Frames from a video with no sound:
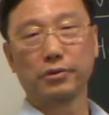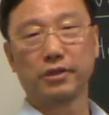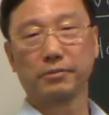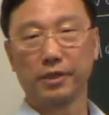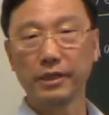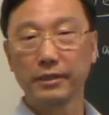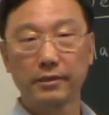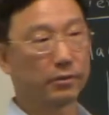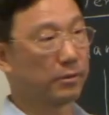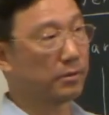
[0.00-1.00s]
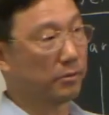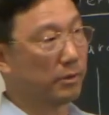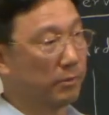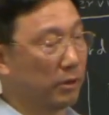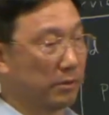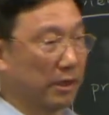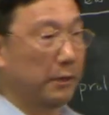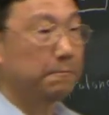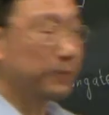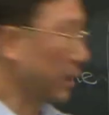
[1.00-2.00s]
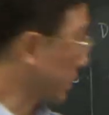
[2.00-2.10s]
70 to period of time.